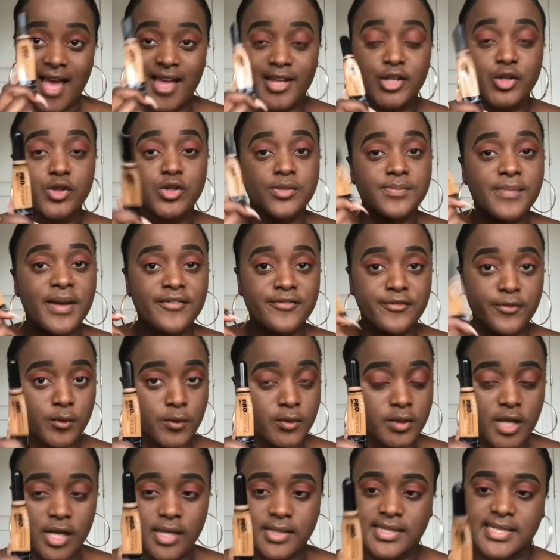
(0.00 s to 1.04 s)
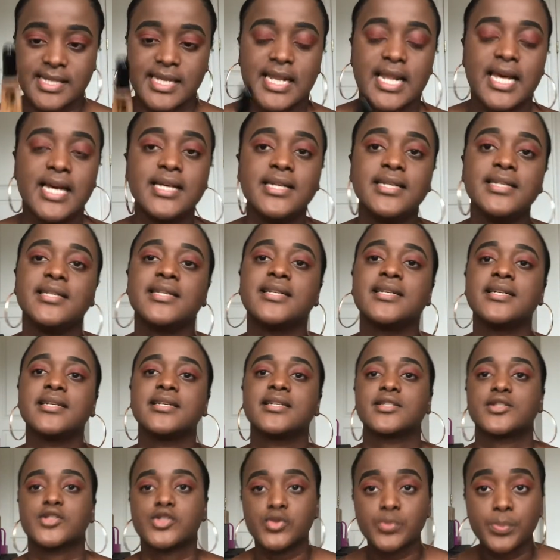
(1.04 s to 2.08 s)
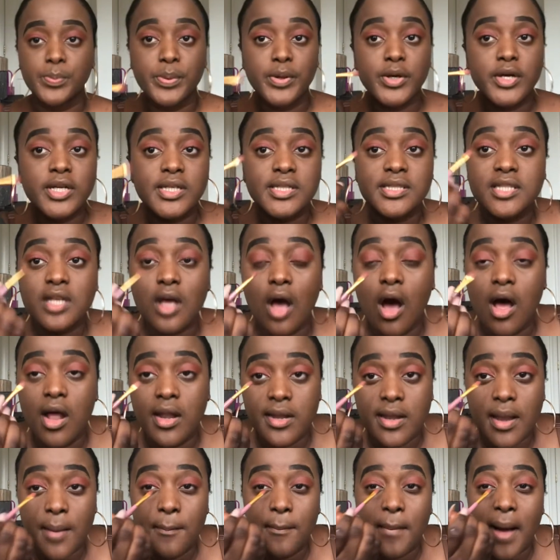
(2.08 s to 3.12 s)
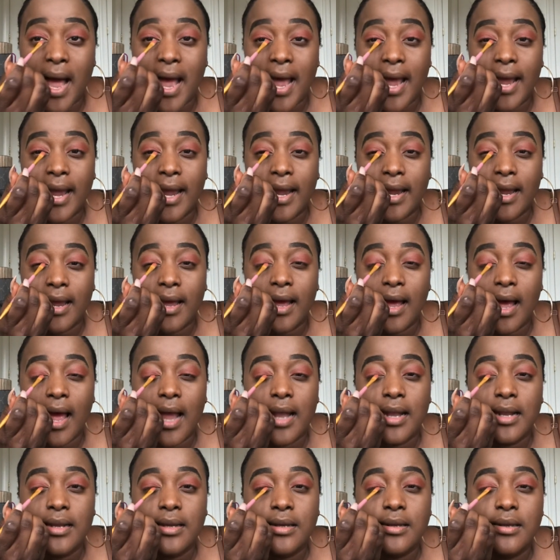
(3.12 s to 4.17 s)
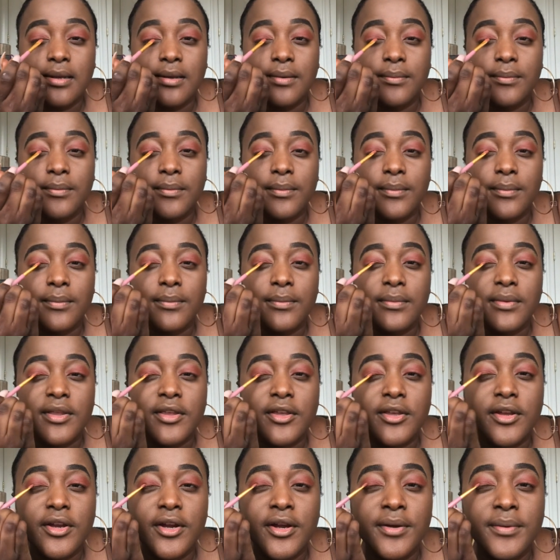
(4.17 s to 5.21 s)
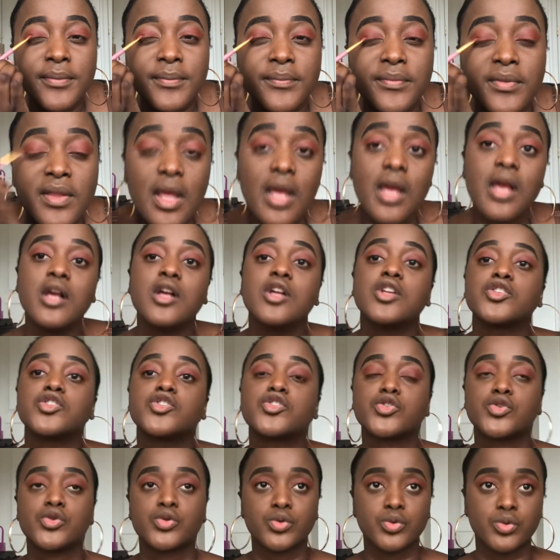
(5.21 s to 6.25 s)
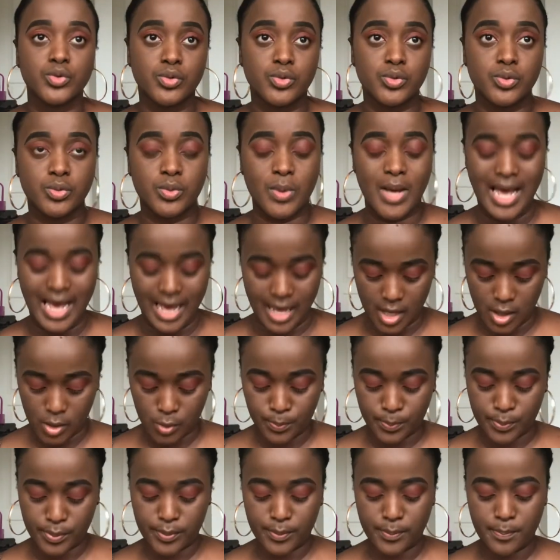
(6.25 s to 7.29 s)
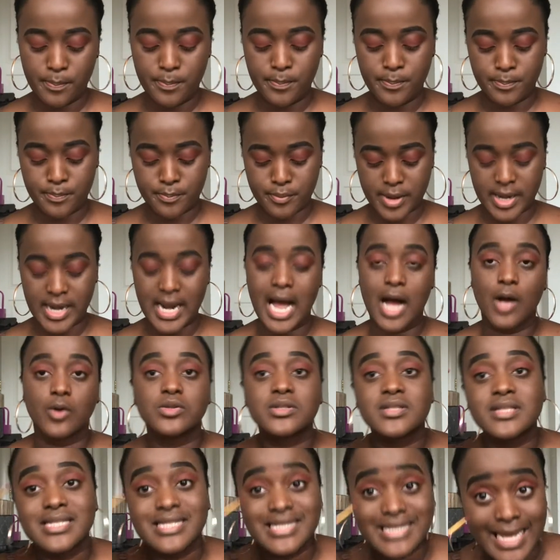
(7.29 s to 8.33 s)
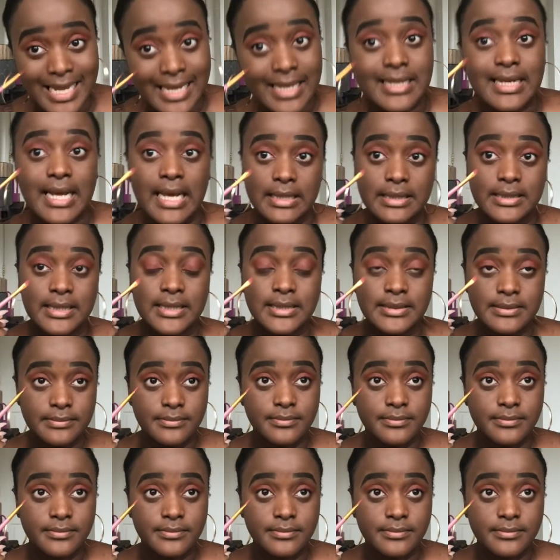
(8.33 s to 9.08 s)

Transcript: use my phone concealer to put on my eyelid here to help bring out the second color,